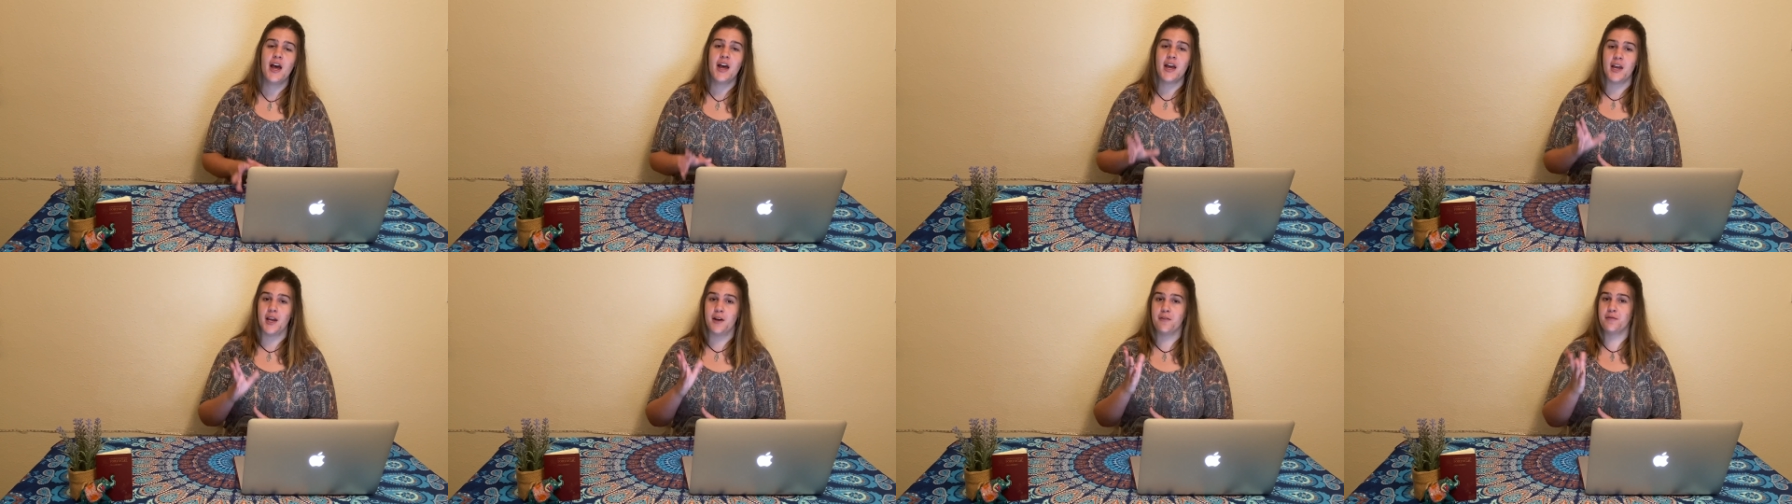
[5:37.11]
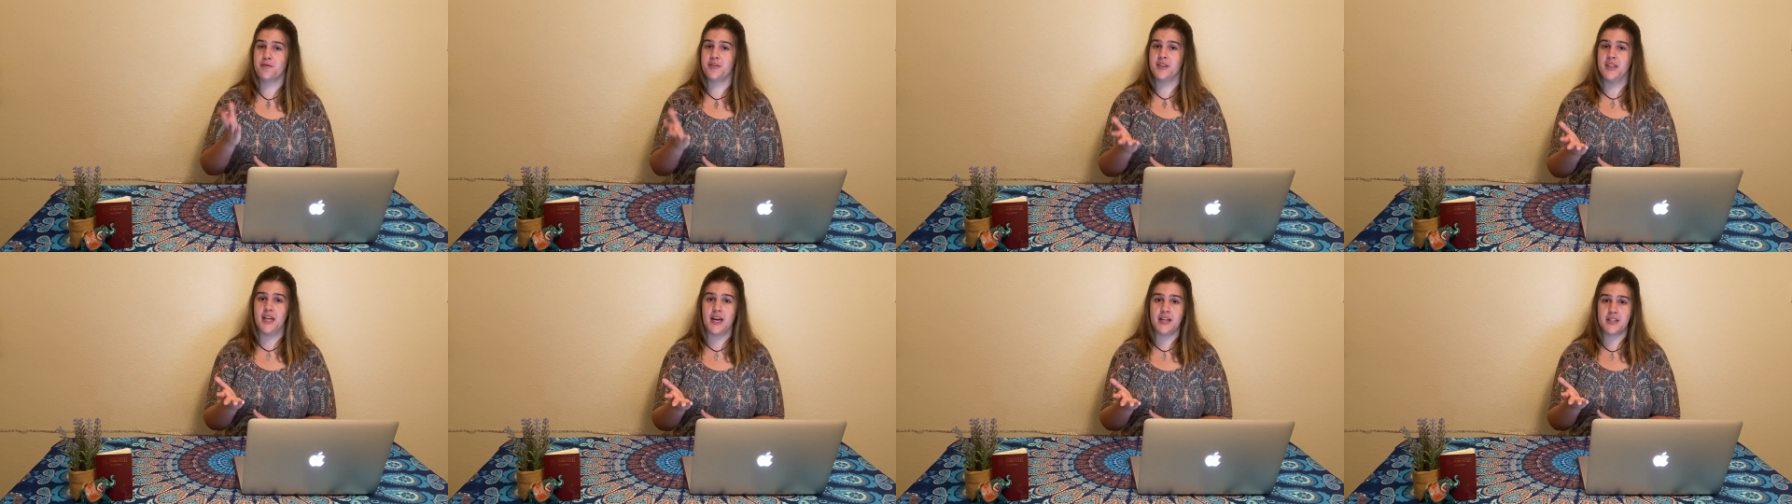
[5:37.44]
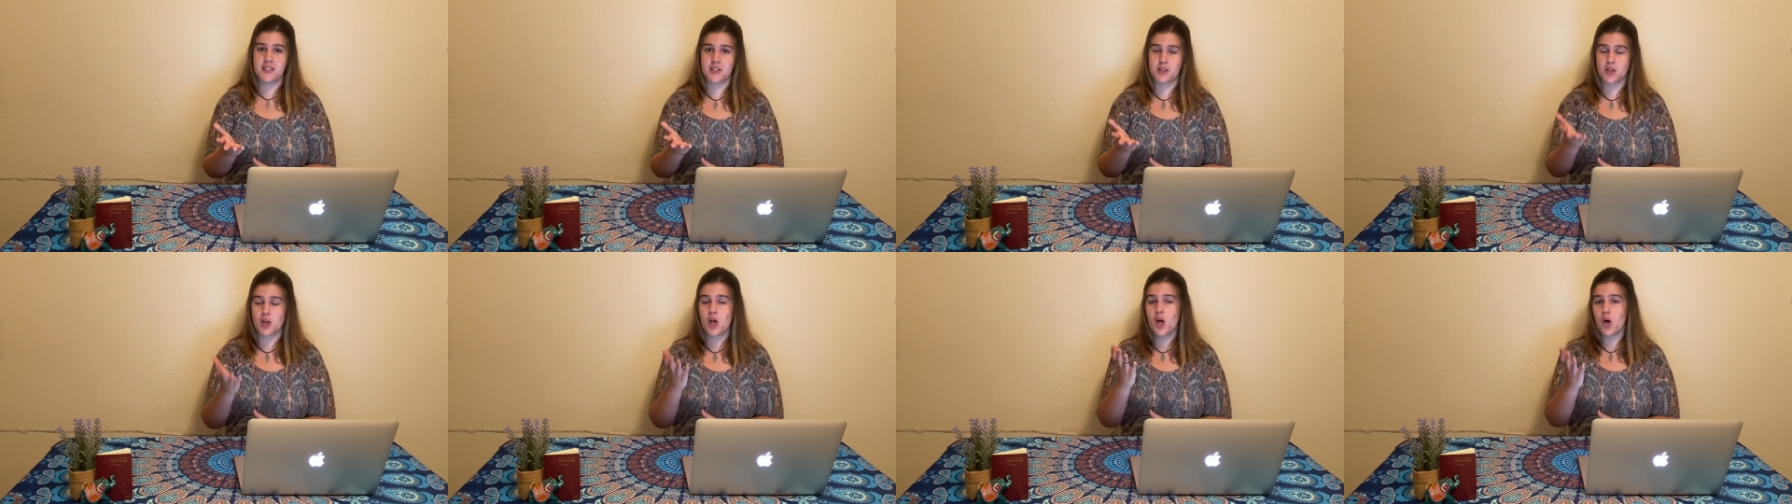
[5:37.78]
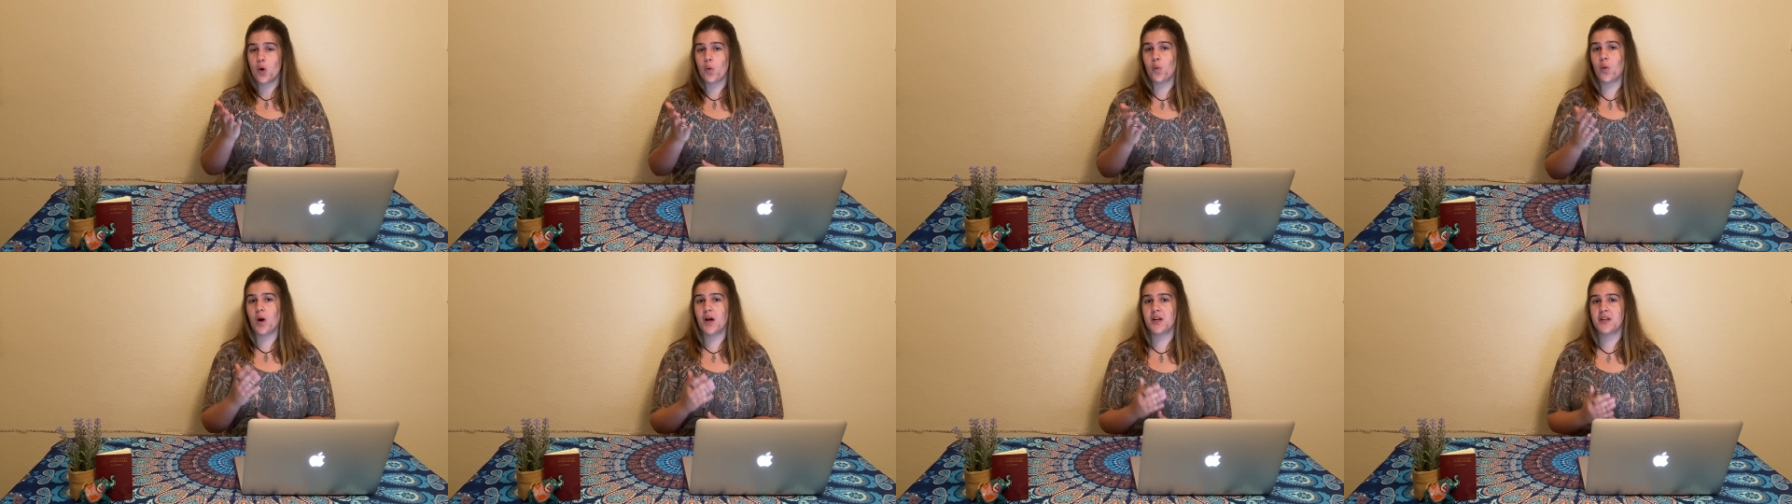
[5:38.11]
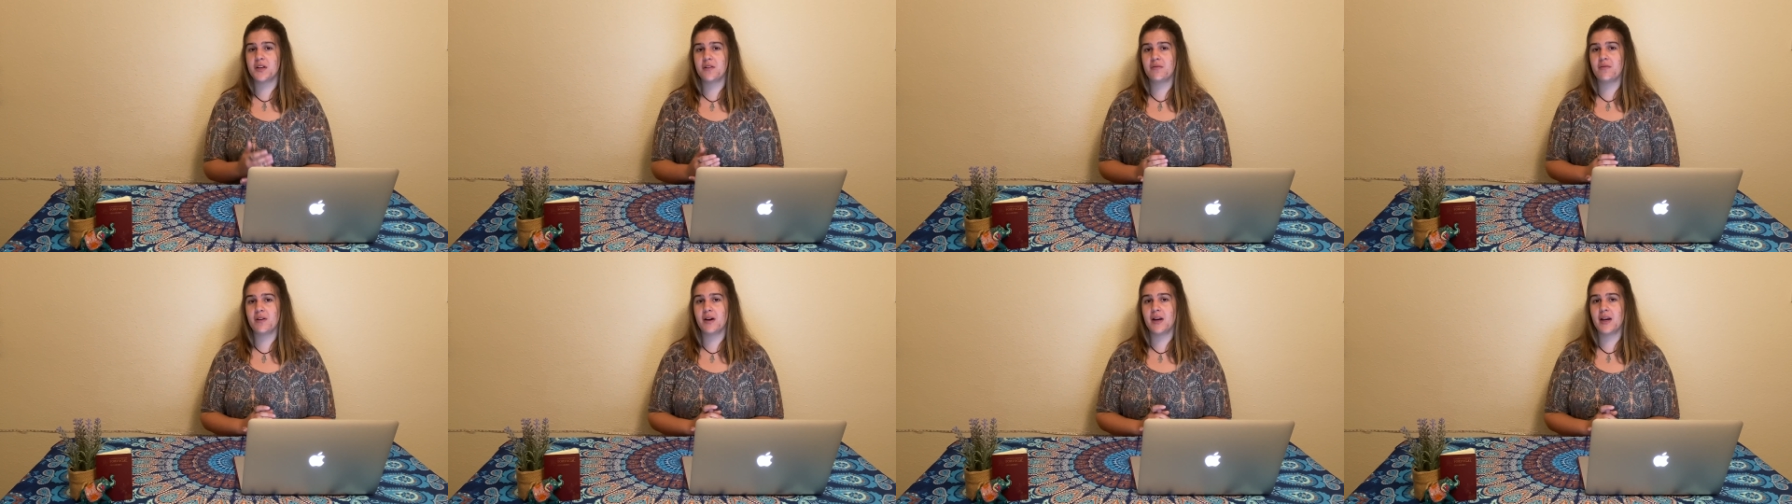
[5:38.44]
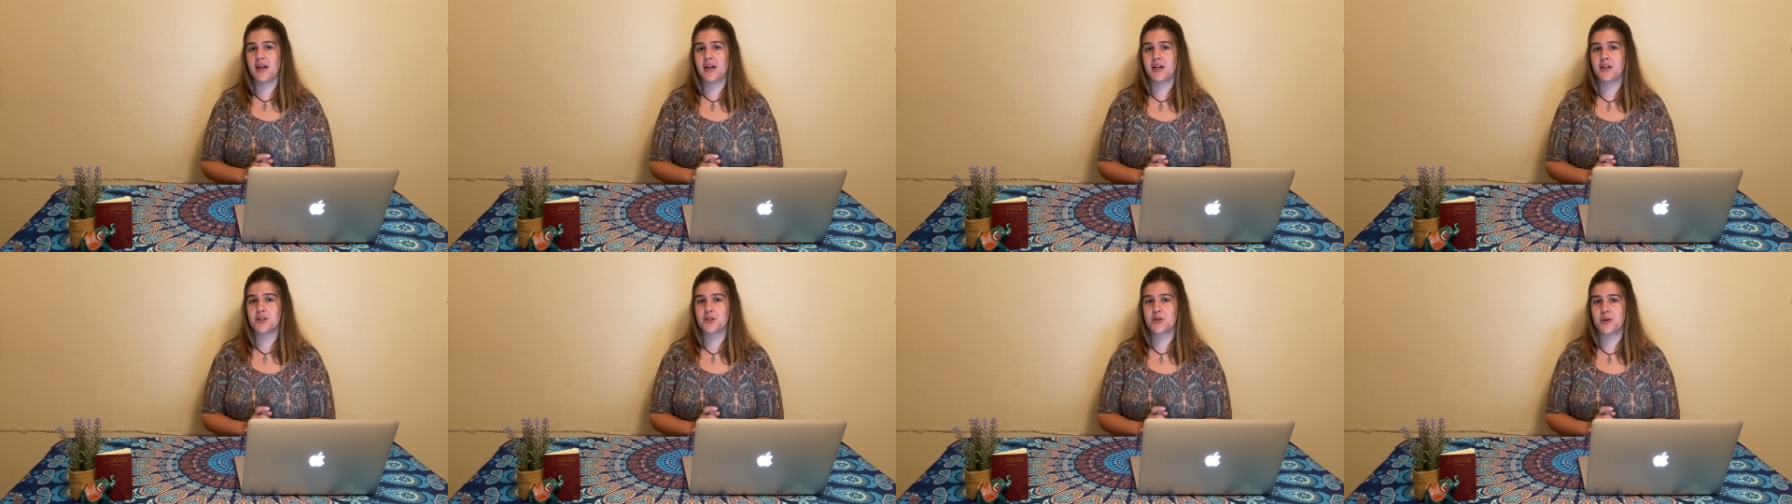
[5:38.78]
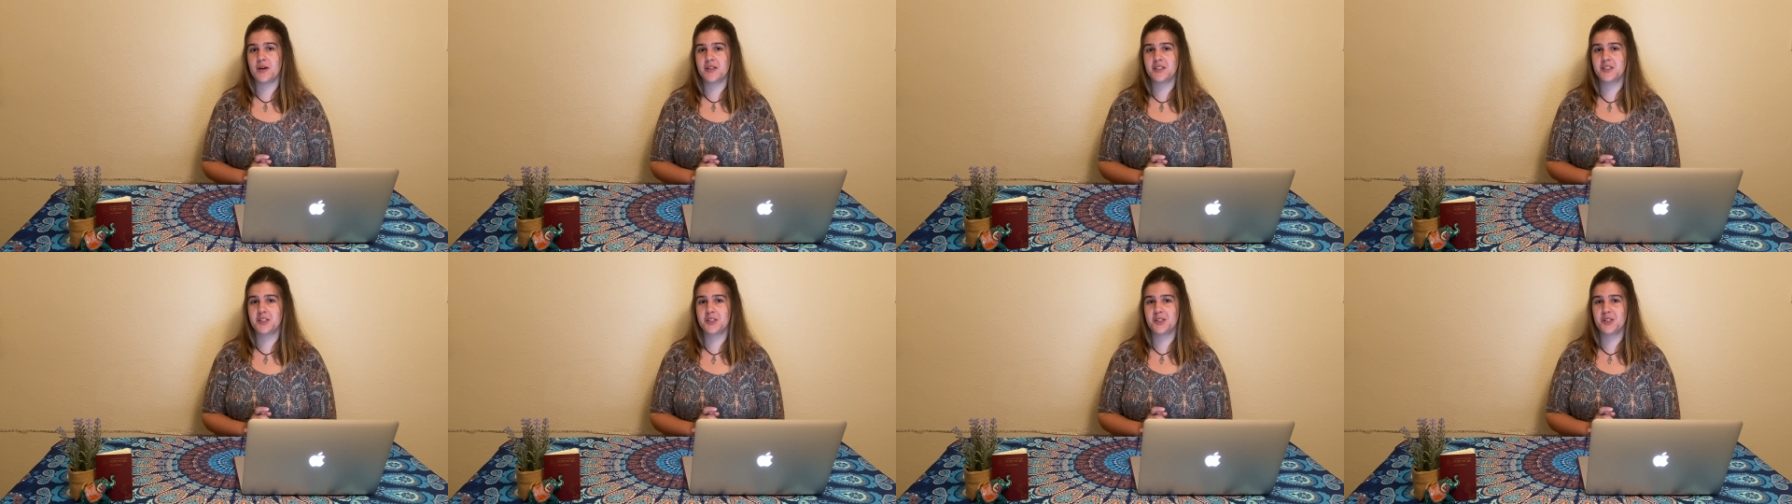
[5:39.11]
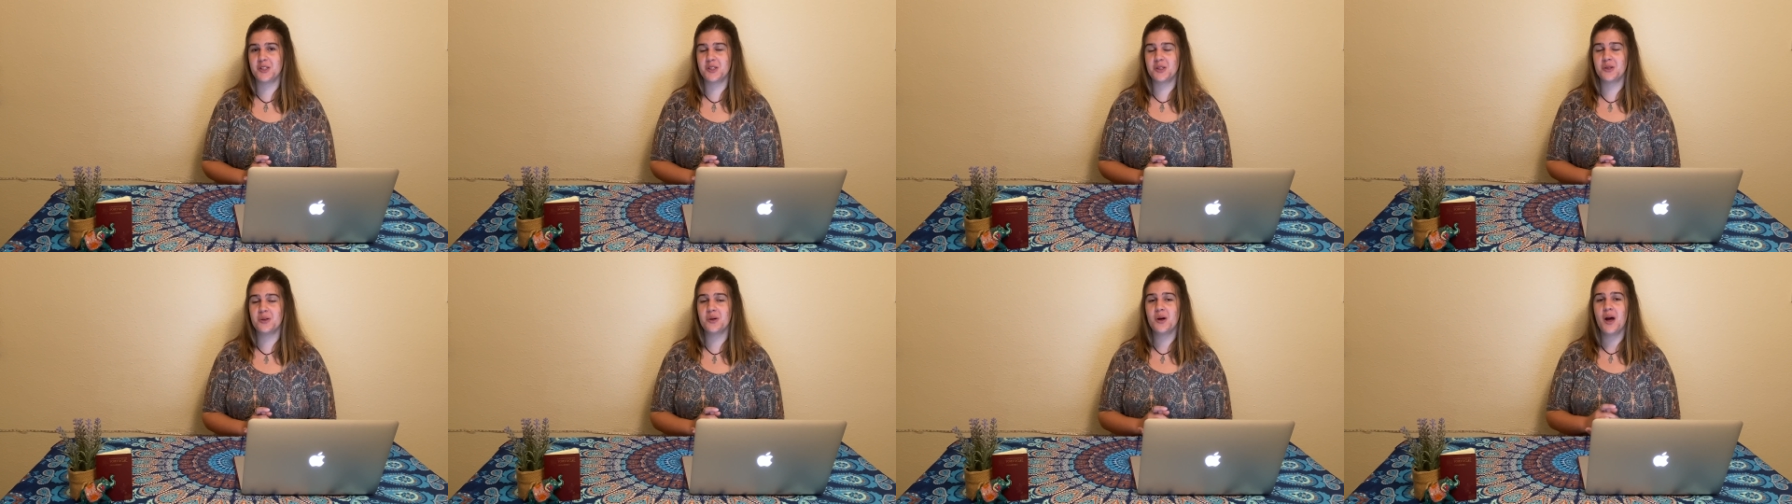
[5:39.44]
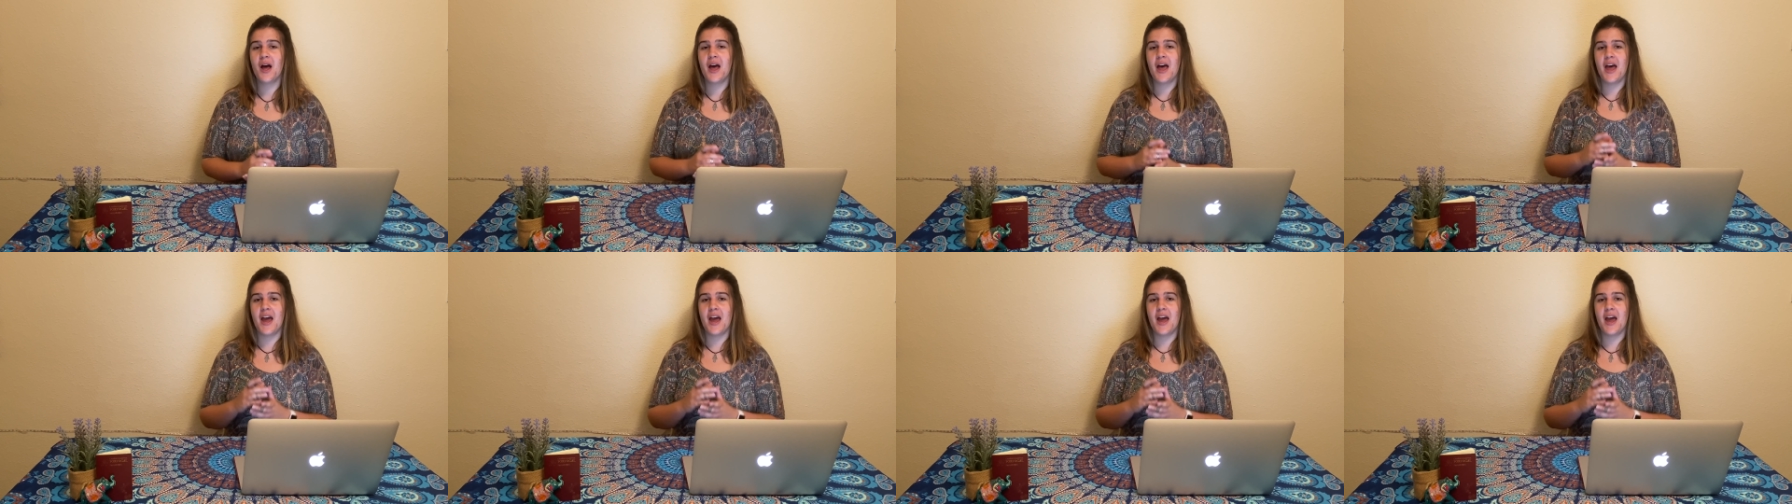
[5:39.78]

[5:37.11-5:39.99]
if that's what really interests you